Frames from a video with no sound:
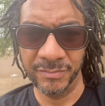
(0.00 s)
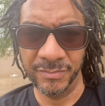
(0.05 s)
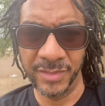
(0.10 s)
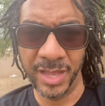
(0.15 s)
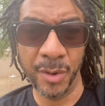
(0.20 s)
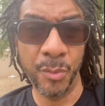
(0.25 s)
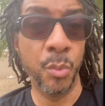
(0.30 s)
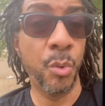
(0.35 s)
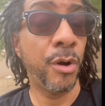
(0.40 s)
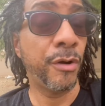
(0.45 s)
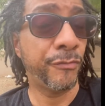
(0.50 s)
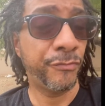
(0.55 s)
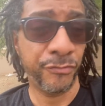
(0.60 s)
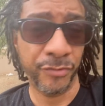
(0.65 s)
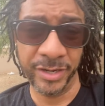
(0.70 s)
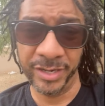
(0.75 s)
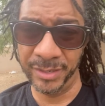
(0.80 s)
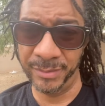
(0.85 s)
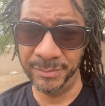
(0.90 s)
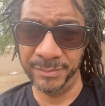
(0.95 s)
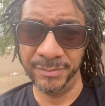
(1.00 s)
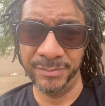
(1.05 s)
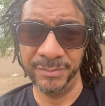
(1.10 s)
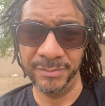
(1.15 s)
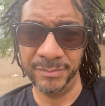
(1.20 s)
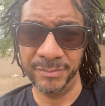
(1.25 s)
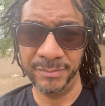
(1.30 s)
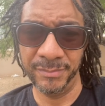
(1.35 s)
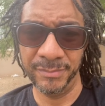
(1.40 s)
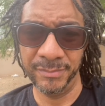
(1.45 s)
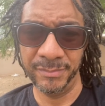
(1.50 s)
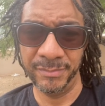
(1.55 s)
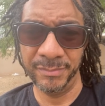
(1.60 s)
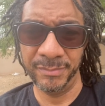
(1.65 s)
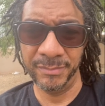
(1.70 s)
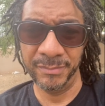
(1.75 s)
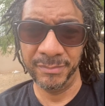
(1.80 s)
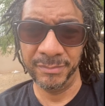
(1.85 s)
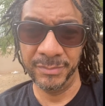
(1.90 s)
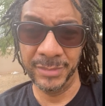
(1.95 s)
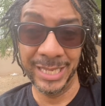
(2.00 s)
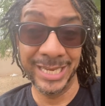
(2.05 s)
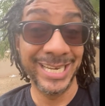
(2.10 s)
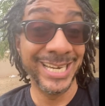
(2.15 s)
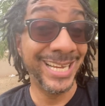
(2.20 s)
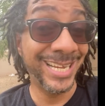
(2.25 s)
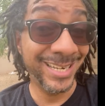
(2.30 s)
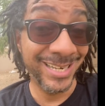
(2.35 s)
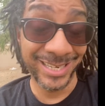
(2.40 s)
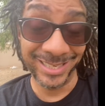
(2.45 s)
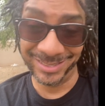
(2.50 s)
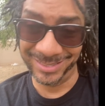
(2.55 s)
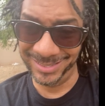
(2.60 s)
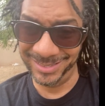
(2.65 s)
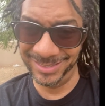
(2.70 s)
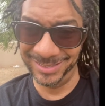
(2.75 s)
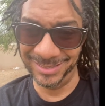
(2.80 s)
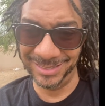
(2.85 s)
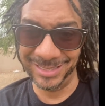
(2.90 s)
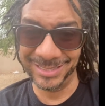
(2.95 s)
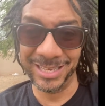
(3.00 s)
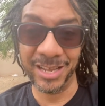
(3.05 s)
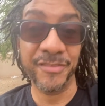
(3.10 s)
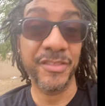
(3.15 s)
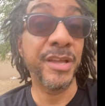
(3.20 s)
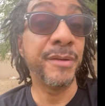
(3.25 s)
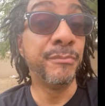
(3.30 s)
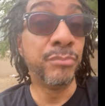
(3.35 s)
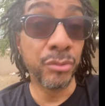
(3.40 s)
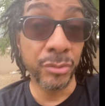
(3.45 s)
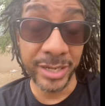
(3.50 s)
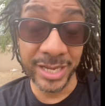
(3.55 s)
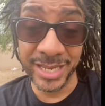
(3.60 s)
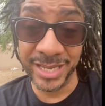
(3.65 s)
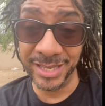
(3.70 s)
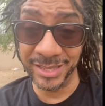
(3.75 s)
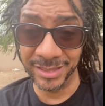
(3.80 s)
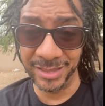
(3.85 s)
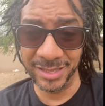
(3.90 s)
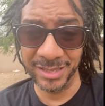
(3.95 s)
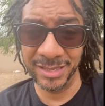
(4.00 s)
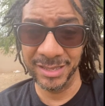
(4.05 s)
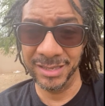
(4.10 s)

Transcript: They want freedom. They need it. That's how they breathe,